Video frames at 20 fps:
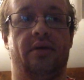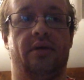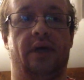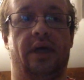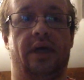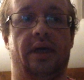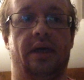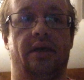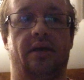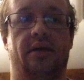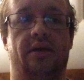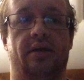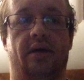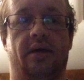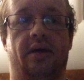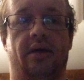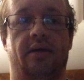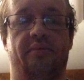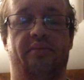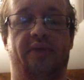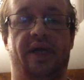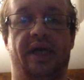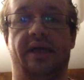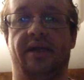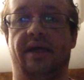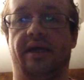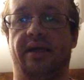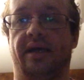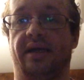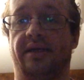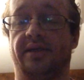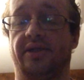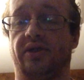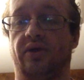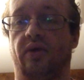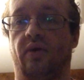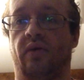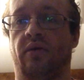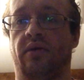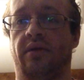And Penny then gets
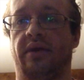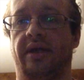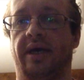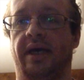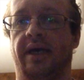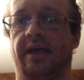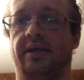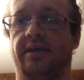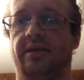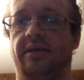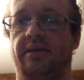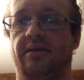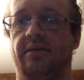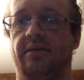told that